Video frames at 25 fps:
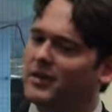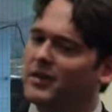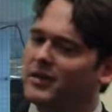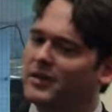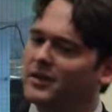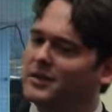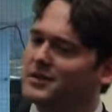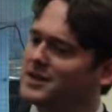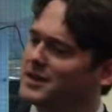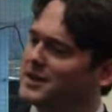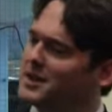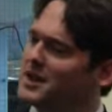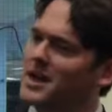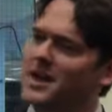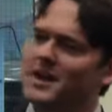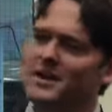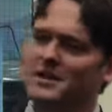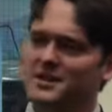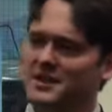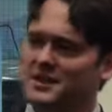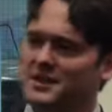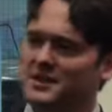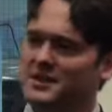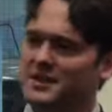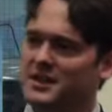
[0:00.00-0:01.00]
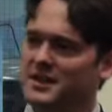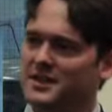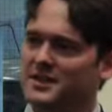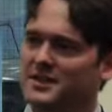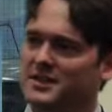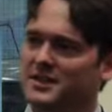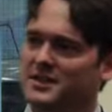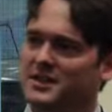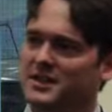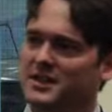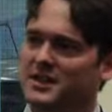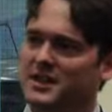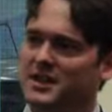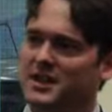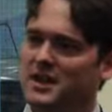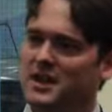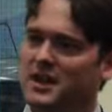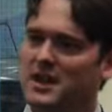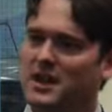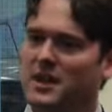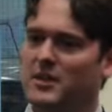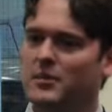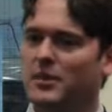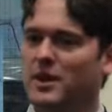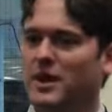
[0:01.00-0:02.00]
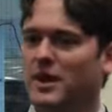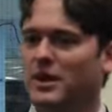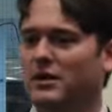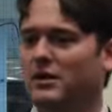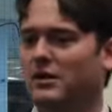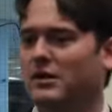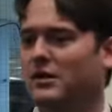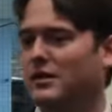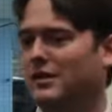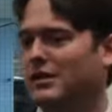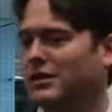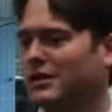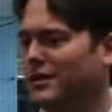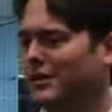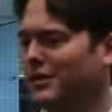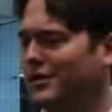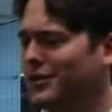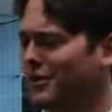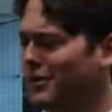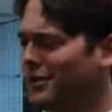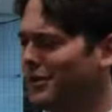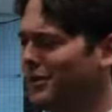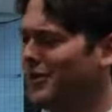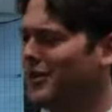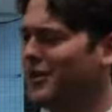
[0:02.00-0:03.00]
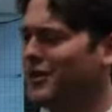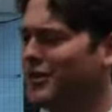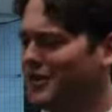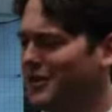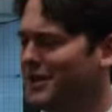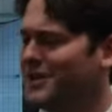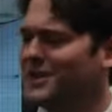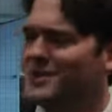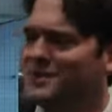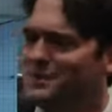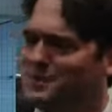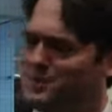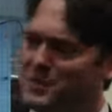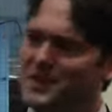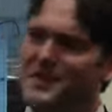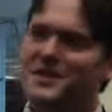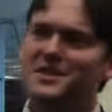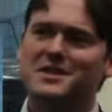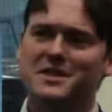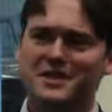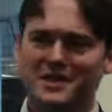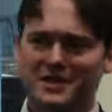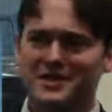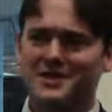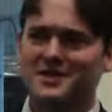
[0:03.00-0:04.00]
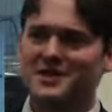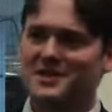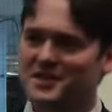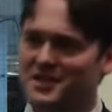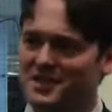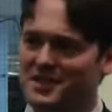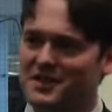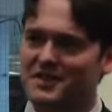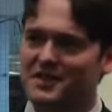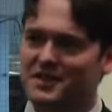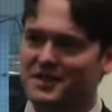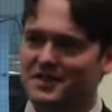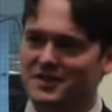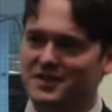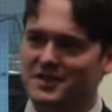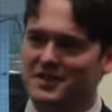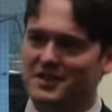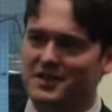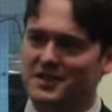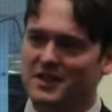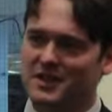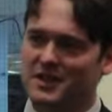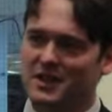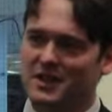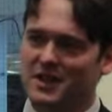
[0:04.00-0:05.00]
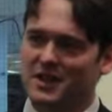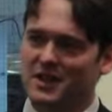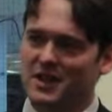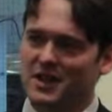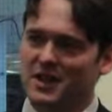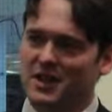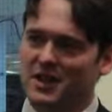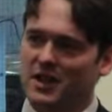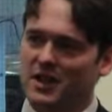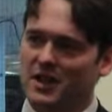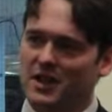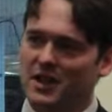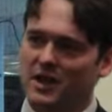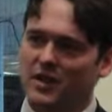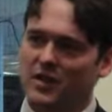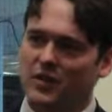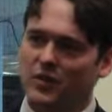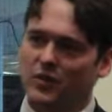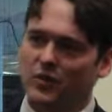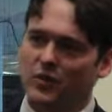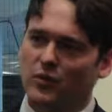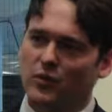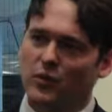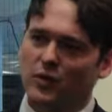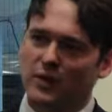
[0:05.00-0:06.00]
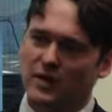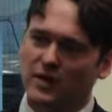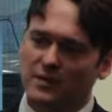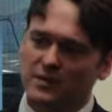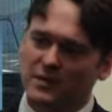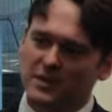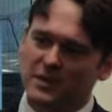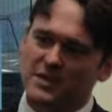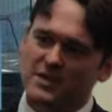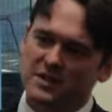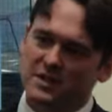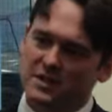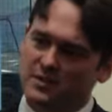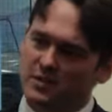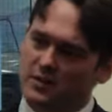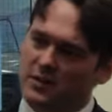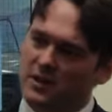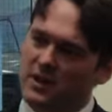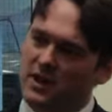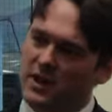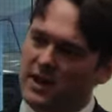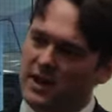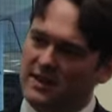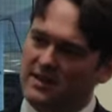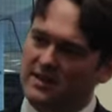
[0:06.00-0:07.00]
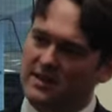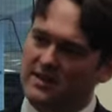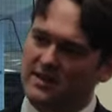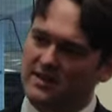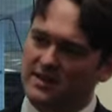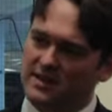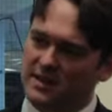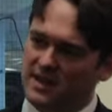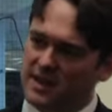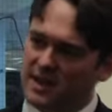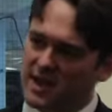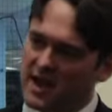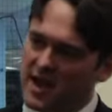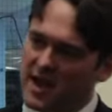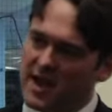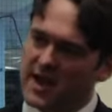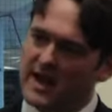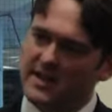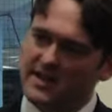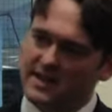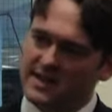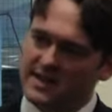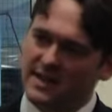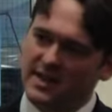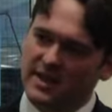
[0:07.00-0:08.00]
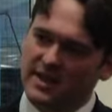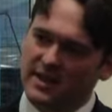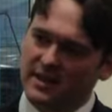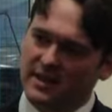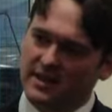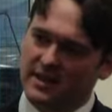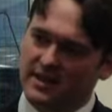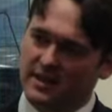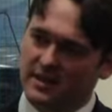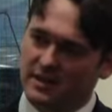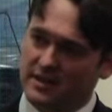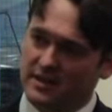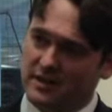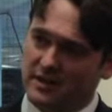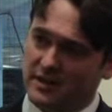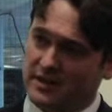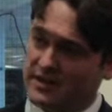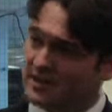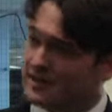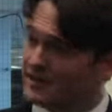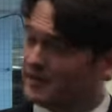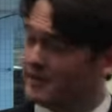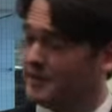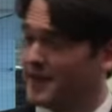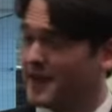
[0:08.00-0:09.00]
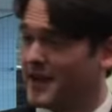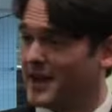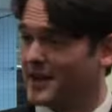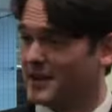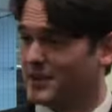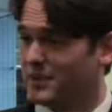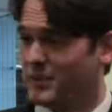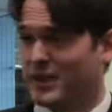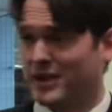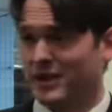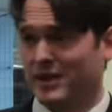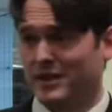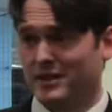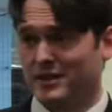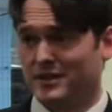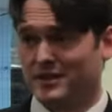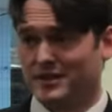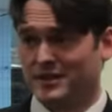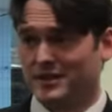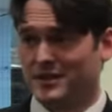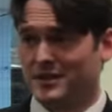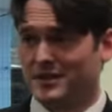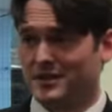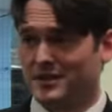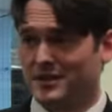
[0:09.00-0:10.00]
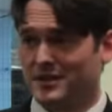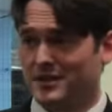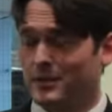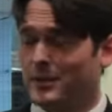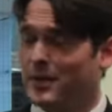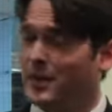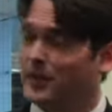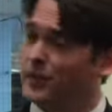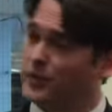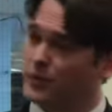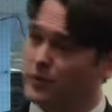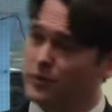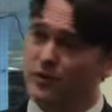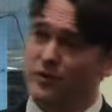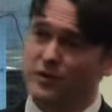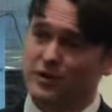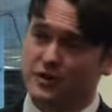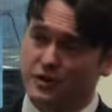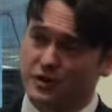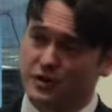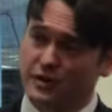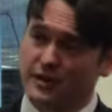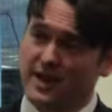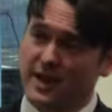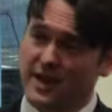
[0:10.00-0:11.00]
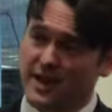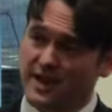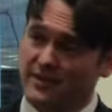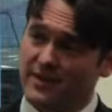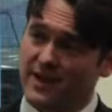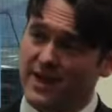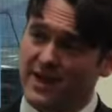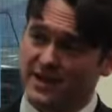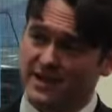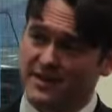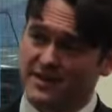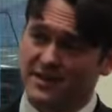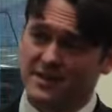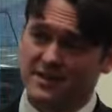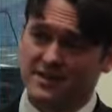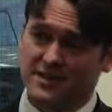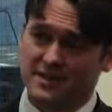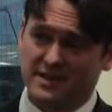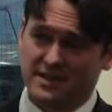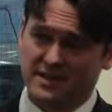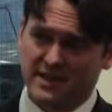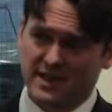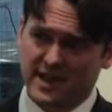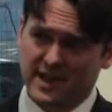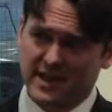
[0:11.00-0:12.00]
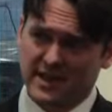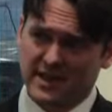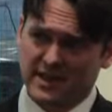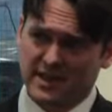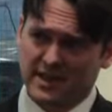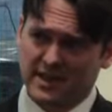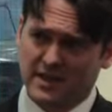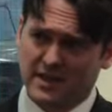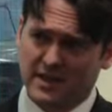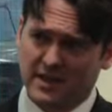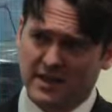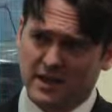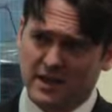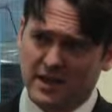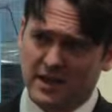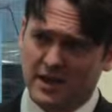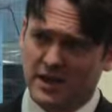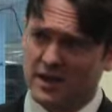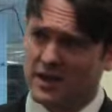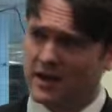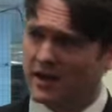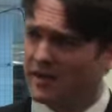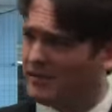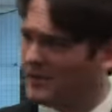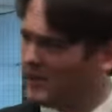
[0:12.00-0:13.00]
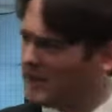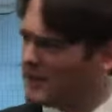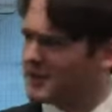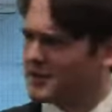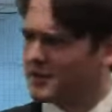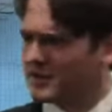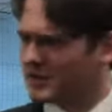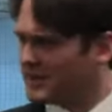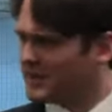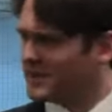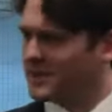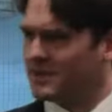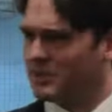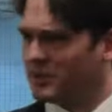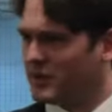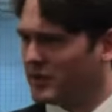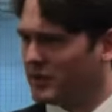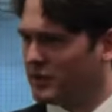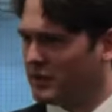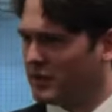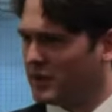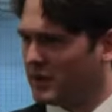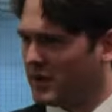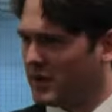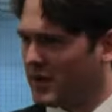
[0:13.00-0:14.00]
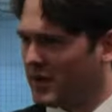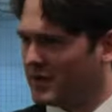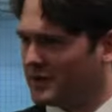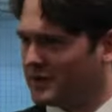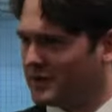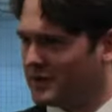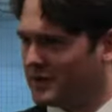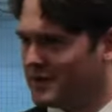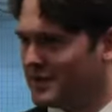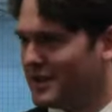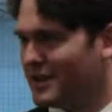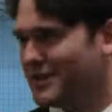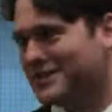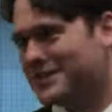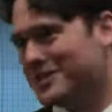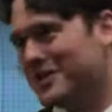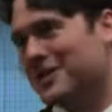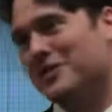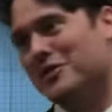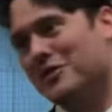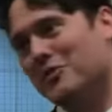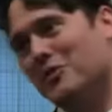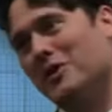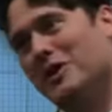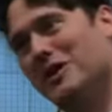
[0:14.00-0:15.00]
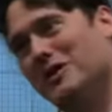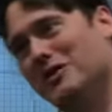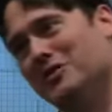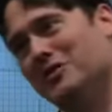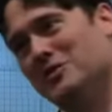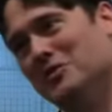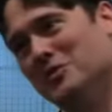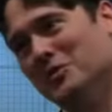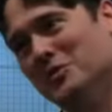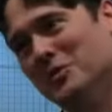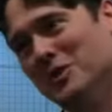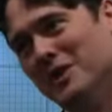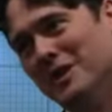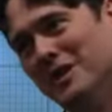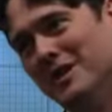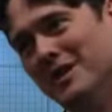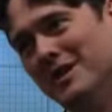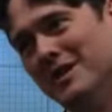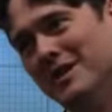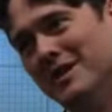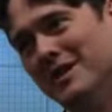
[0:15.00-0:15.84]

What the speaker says: there's a consciousness about these business decisions. When the business realizes that IT is in fact making decisions about who should have access to data, eventually somebody realizes that's not the way it should be.